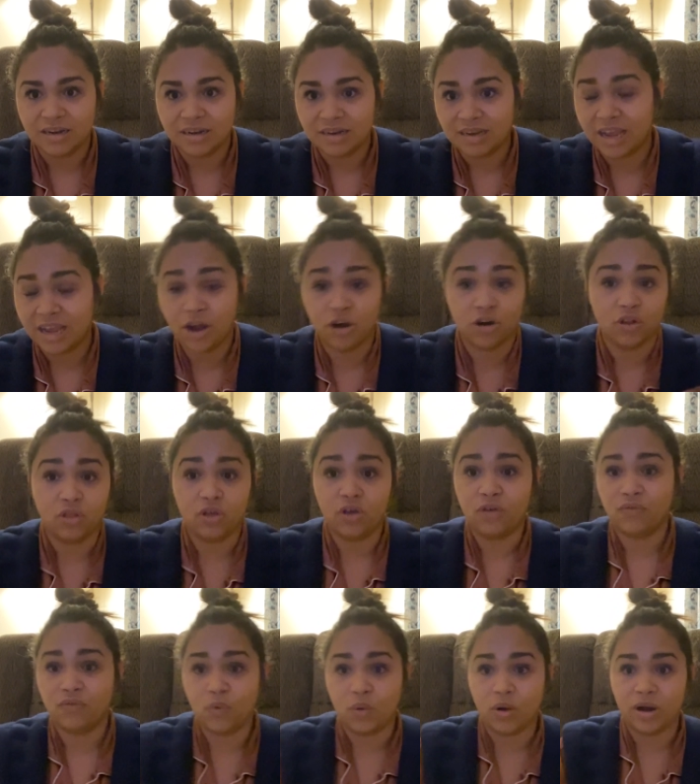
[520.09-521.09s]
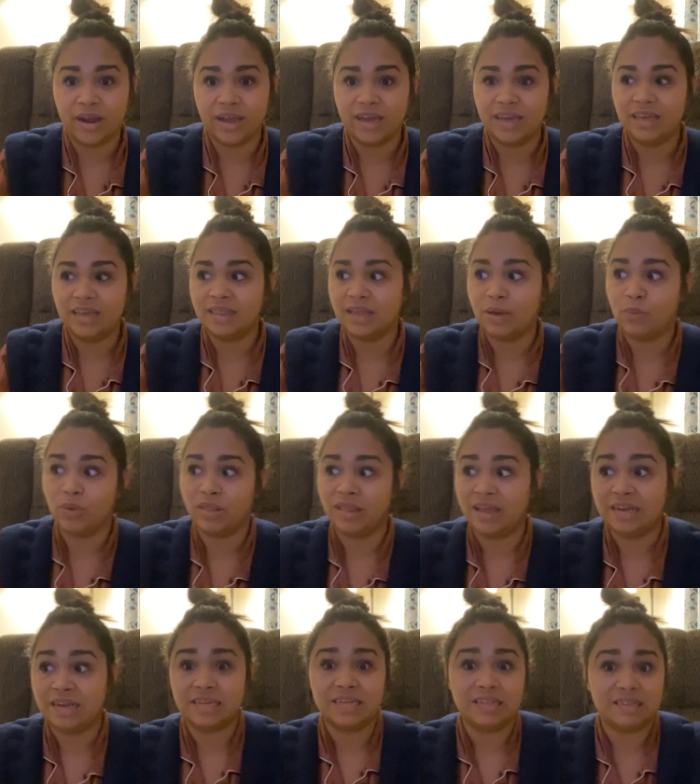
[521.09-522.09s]
care to look for it, and then when they
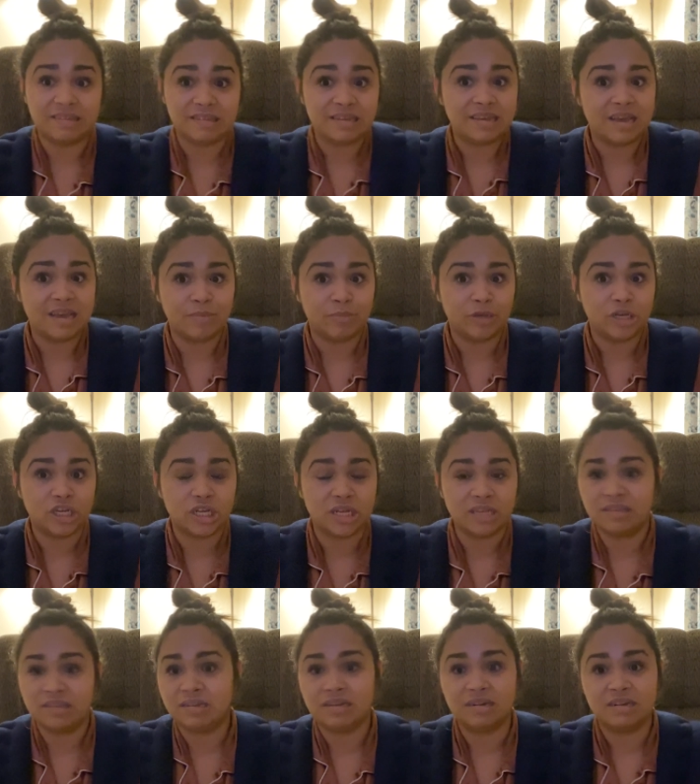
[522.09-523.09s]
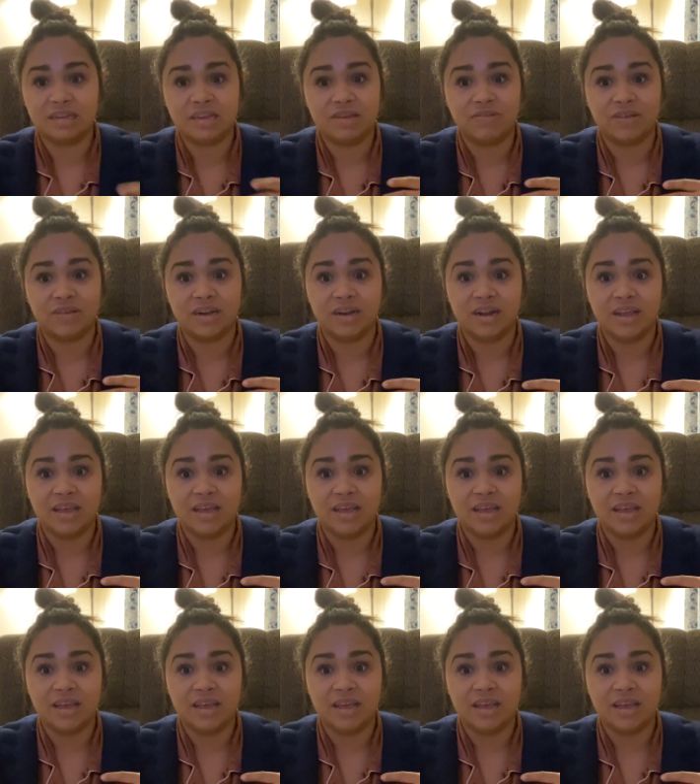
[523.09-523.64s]
did see imagings didn't even